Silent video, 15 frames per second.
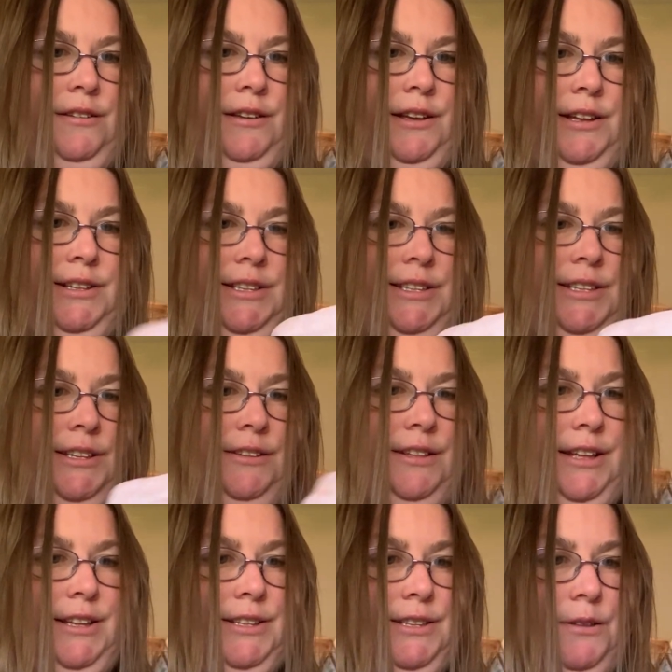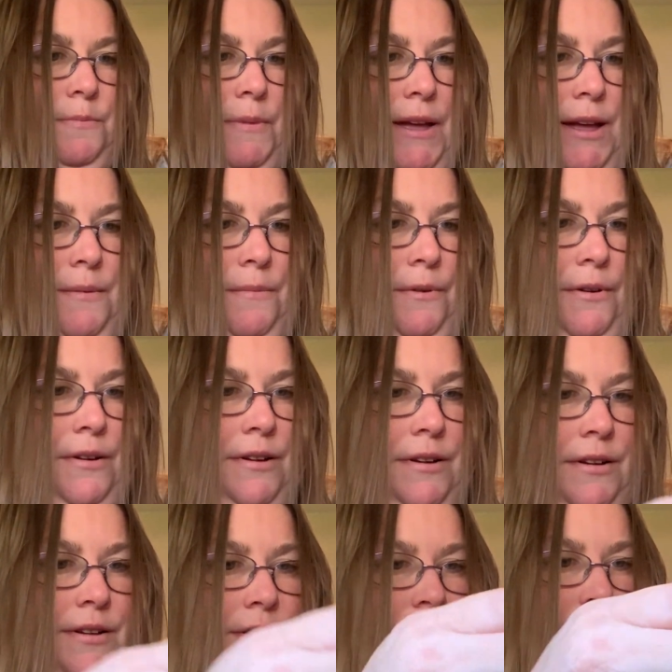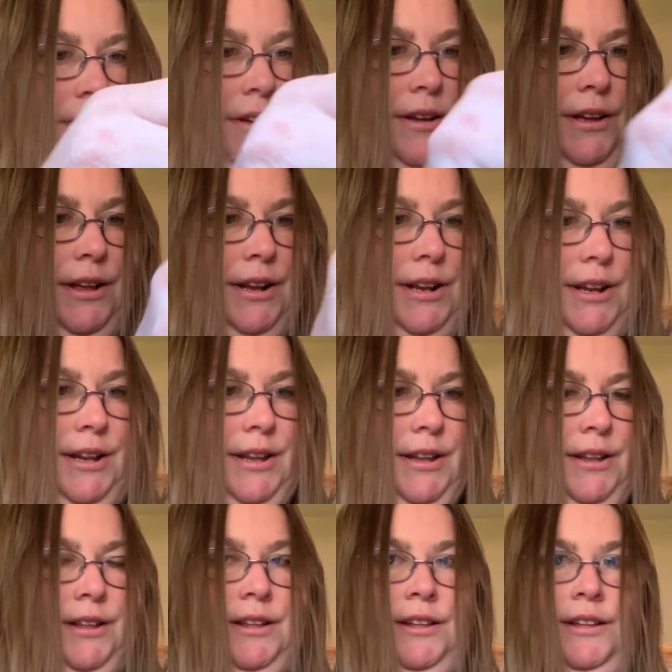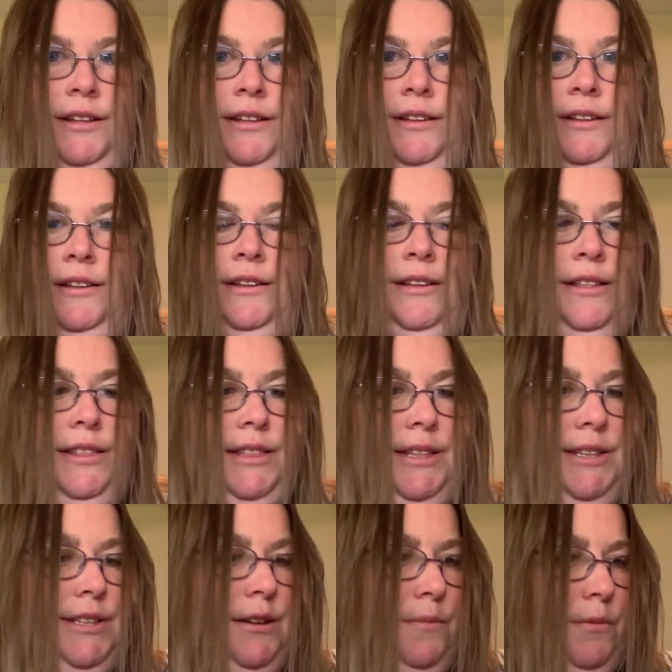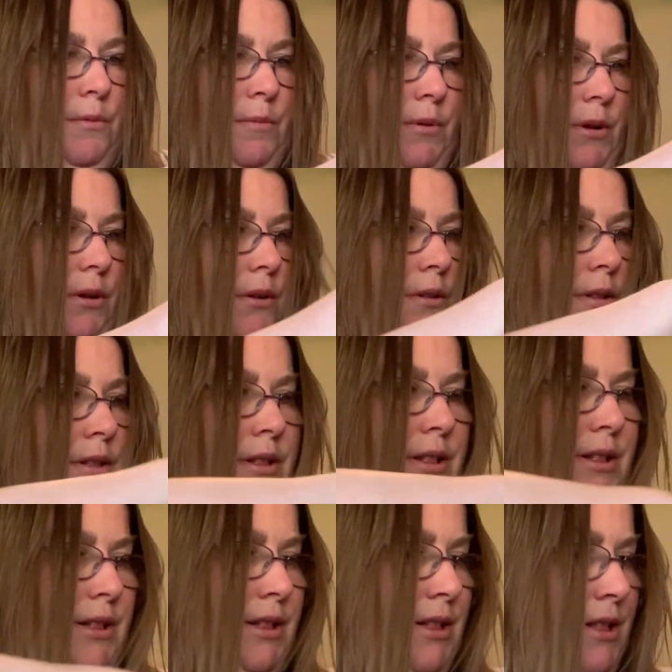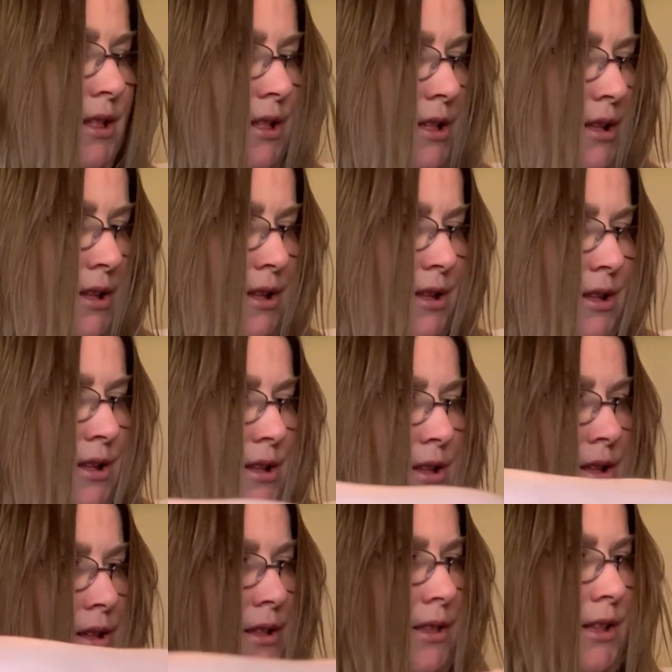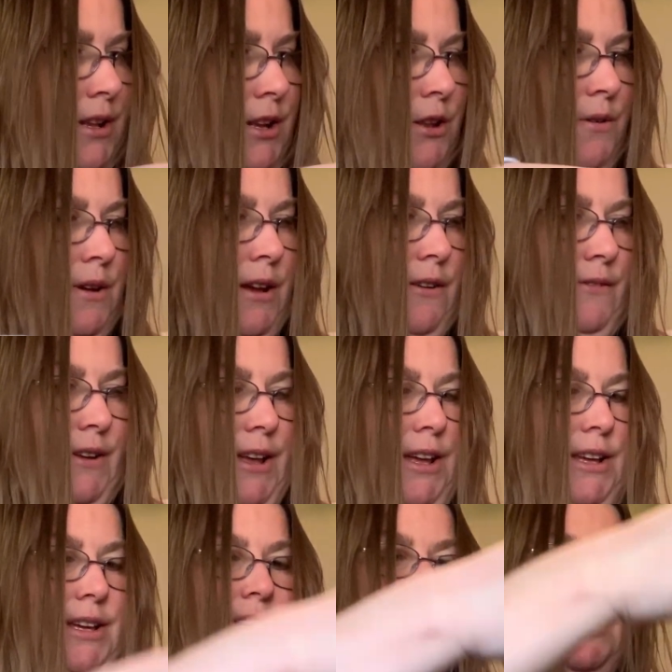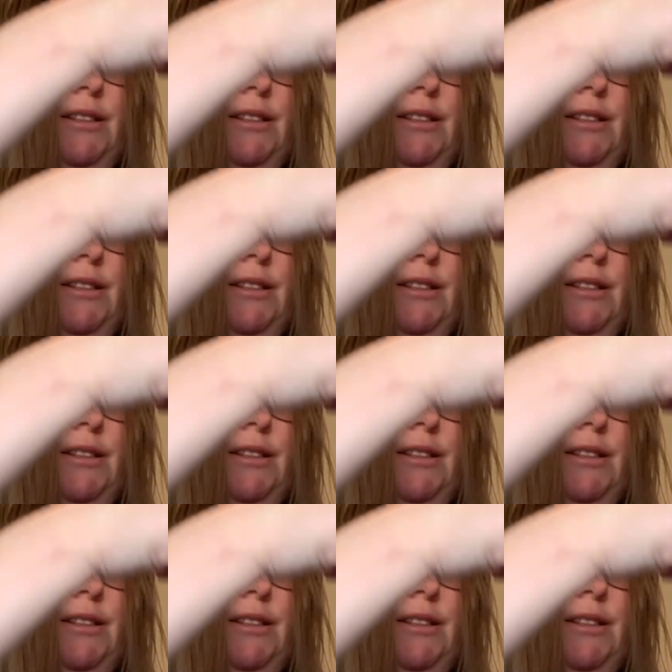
Because it still has the paper on the zipper pull. Then you have a key